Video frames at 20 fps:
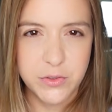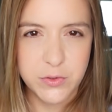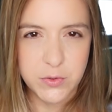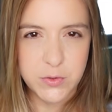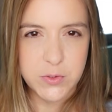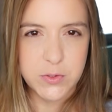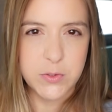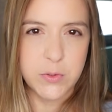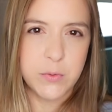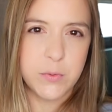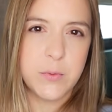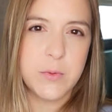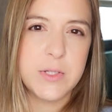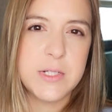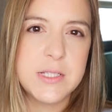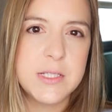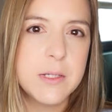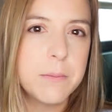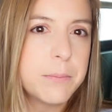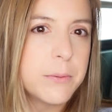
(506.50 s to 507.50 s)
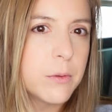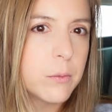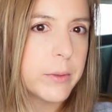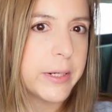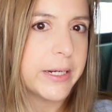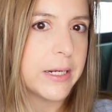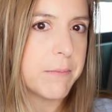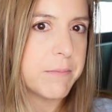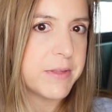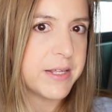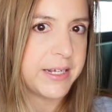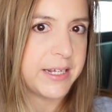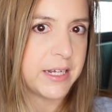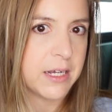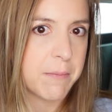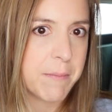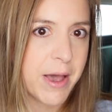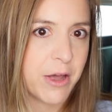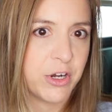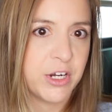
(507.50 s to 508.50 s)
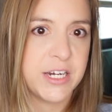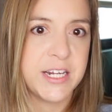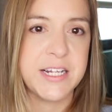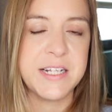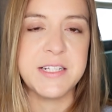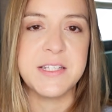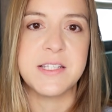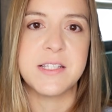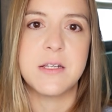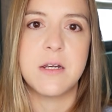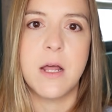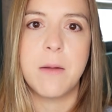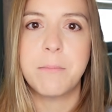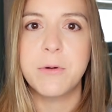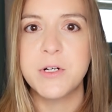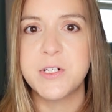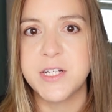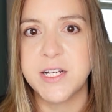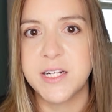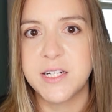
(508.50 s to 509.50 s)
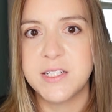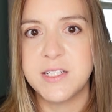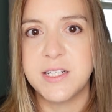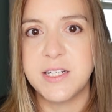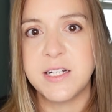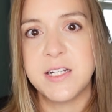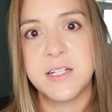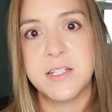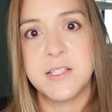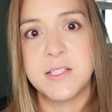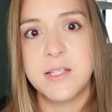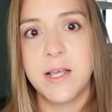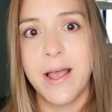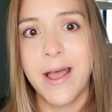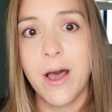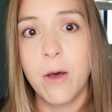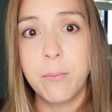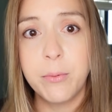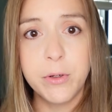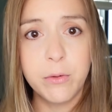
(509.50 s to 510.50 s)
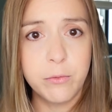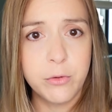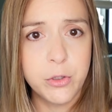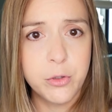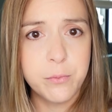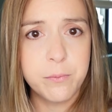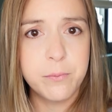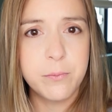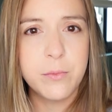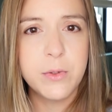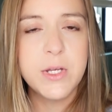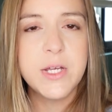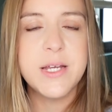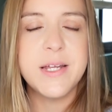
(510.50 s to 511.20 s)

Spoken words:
So the simple way I'm thinking about it is NumPredict is output room,